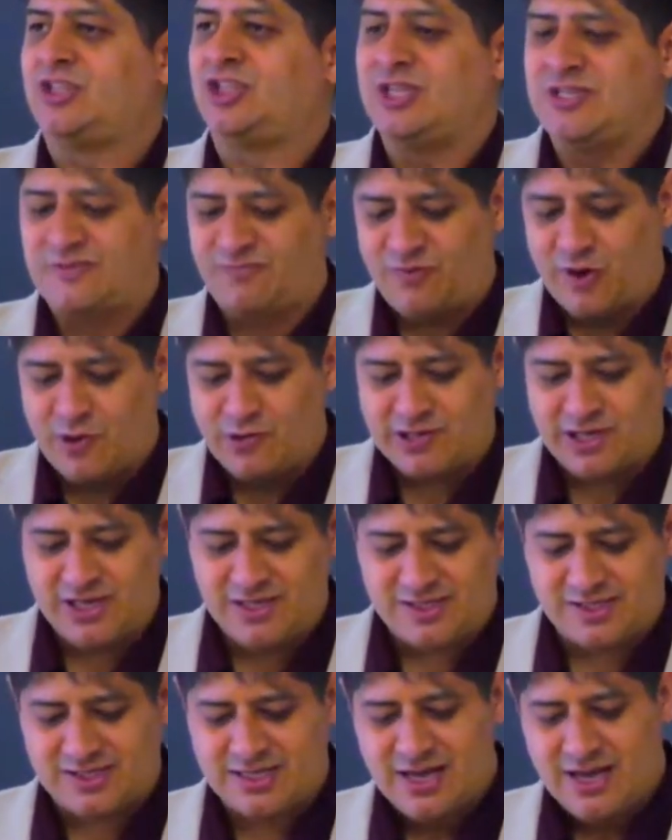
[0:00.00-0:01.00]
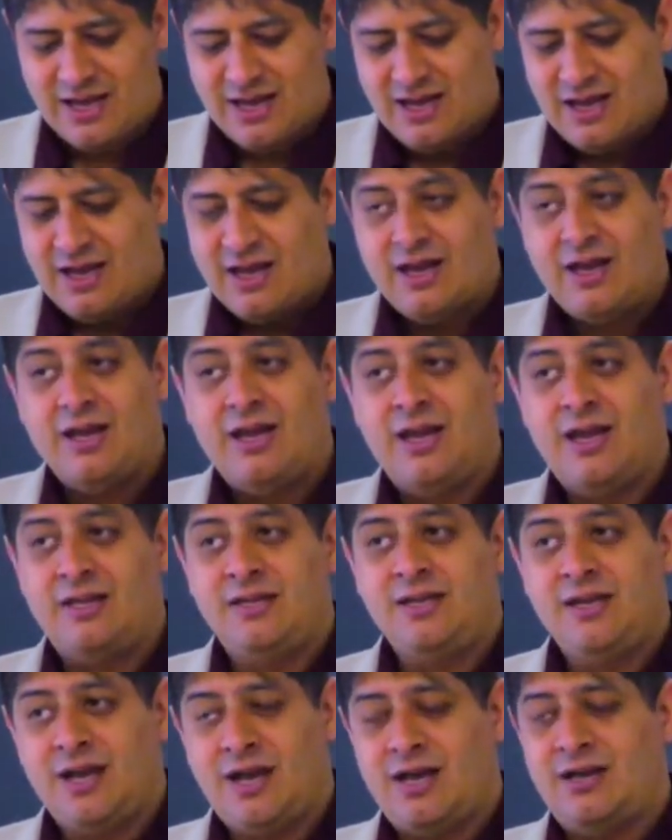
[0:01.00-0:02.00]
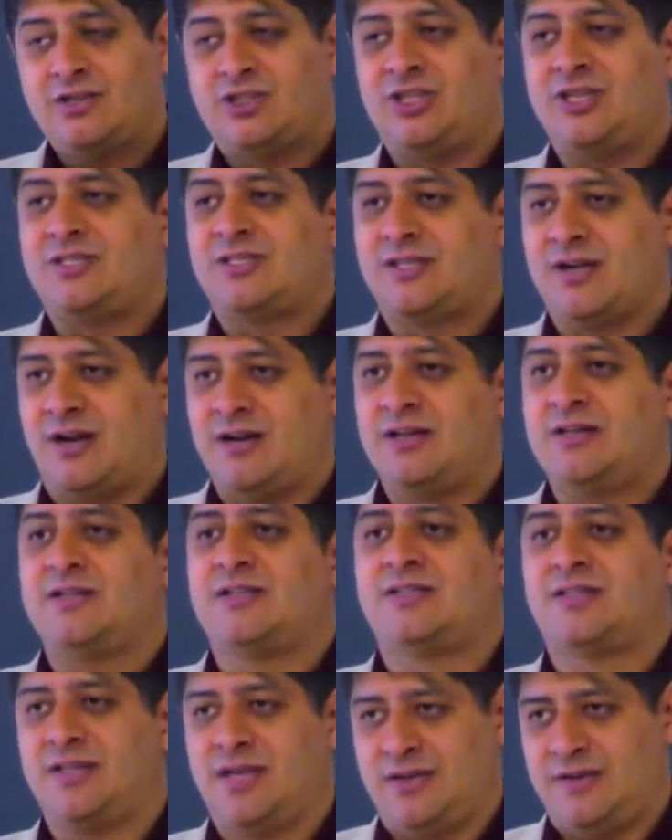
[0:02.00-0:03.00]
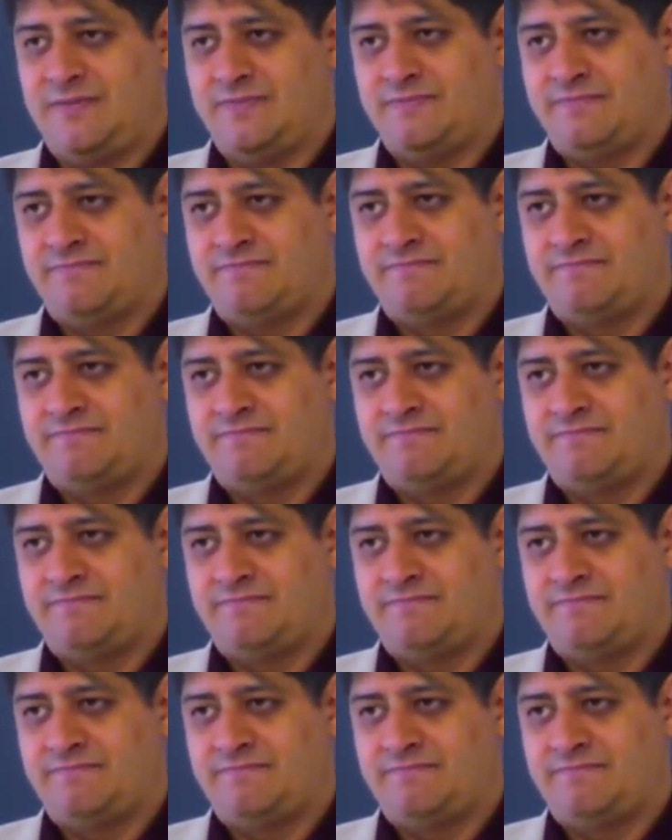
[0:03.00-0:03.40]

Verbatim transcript: She's focused and yet she's starting to sin.